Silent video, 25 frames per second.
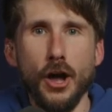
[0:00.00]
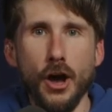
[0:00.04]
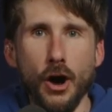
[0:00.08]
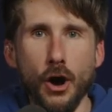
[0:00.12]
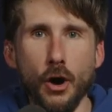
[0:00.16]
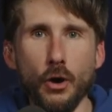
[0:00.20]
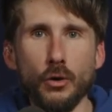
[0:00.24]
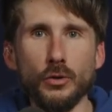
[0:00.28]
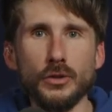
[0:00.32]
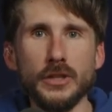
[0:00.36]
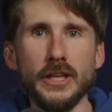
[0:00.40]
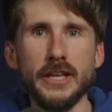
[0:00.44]

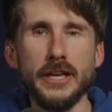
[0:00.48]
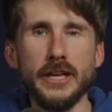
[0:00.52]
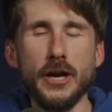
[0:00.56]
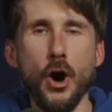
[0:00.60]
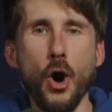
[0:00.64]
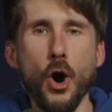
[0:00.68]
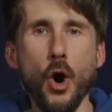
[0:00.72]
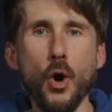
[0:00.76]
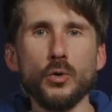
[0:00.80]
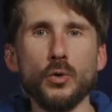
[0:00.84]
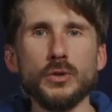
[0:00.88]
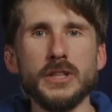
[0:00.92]
holy,
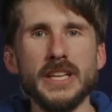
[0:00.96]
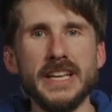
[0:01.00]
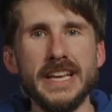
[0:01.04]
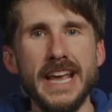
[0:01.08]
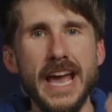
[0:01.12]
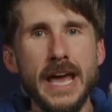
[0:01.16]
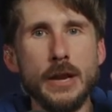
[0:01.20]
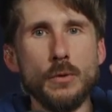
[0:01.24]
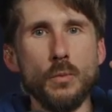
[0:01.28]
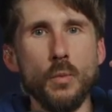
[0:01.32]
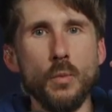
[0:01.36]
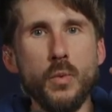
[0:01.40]
holy,
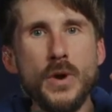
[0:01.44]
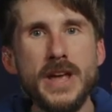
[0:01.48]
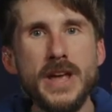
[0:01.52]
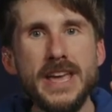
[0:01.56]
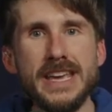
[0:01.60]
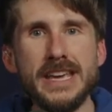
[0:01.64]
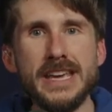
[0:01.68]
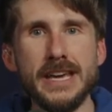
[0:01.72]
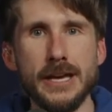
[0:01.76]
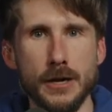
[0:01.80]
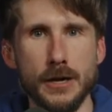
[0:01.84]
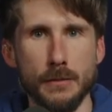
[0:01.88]
and
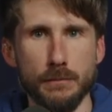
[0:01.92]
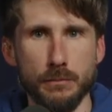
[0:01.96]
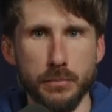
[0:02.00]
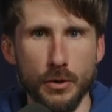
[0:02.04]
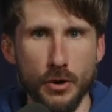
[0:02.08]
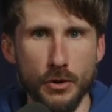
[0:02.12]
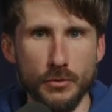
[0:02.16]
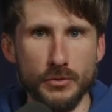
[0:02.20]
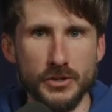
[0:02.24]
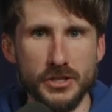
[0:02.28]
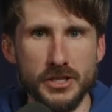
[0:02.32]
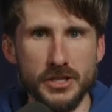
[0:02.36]
we can
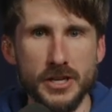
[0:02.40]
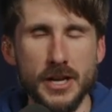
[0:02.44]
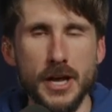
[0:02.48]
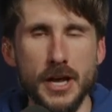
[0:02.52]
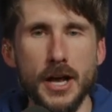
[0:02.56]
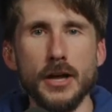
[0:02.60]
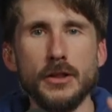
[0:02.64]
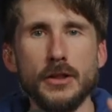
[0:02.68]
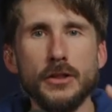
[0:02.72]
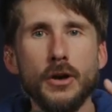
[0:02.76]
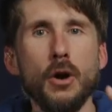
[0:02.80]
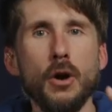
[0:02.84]
approach
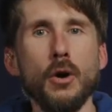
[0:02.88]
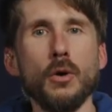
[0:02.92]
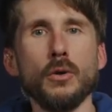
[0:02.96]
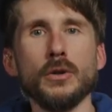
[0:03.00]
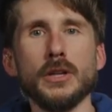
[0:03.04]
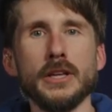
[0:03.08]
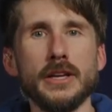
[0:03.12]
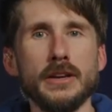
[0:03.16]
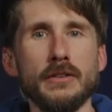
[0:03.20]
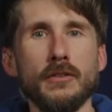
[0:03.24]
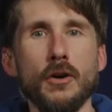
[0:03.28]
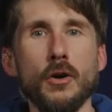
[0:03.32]
the
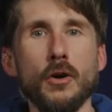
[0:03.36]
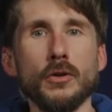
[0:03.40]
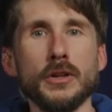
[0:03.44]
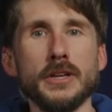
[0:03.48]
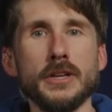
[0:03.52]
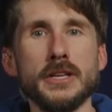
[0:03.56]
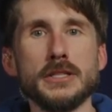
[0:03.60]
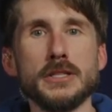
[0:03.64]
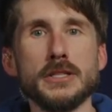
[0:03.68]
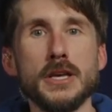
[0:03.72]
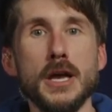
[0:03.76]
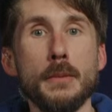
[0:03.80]
Holy of
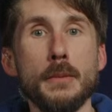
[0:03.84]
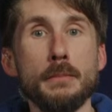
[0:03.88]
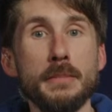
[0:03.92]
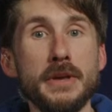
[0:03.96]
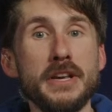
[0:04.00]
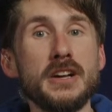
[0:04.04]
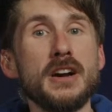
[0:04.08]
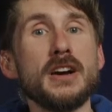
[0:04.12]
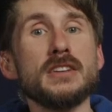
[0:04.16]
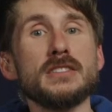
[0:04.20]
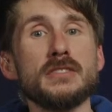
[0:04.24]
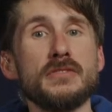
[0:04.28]
Holies
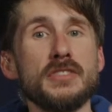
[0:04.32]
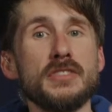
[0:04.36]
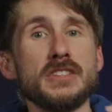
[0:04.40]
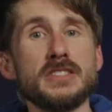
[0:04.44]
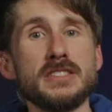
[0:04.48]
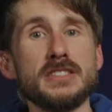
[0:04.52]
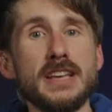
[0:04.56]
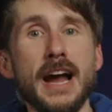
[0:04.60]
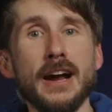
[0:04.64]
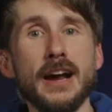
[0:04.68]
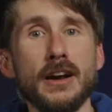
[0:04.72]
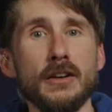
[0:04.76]
because of his
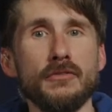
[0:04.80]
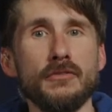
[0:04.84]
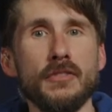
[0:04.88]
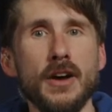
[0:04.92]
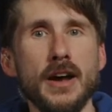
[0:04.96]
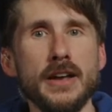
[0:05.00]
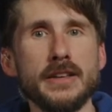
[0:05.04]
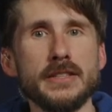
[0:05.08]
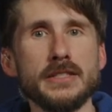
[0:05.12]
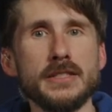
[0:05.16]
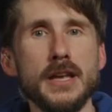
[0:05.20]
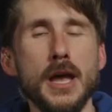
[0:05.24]

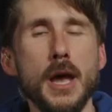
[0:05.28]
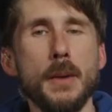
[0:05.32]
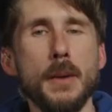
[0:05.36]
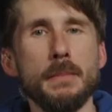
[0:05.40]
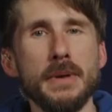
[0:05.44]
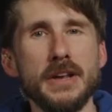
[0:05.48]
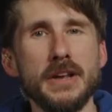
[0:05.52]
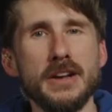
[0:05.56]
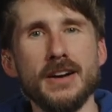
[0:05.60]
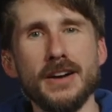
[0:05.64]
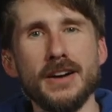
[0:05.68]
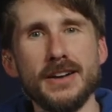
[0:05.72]
sacrifice,
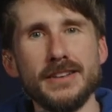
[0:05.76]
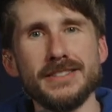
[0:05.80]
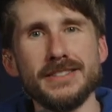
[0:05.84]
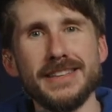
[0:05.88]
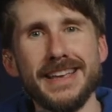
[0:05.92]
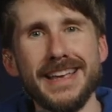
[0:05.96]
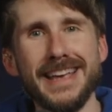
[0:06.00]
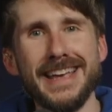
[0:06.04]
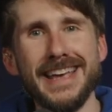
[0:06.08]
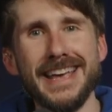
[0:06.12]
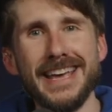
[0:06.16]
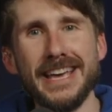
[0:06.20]
because
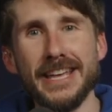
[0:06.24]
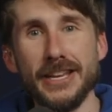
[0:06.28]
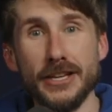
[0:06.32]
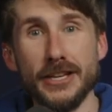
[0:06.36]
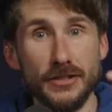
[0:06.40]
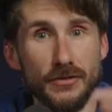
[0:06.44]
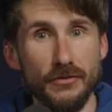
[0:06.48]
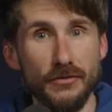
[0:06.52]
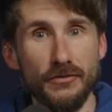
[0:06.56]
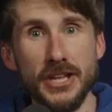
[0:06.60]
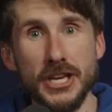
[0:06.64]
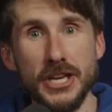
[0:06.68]
it
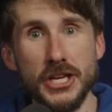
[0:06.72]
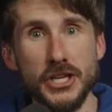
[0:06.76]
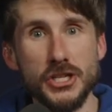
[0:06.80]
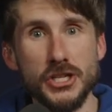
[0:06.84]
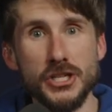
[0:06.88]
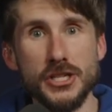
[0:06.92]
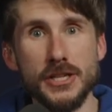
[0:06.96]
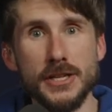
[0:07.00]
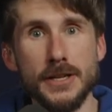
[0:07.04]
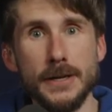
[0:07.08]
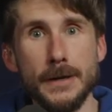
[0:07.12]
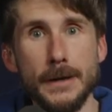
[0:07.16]
is
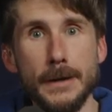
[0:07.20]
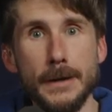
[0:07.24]
finished.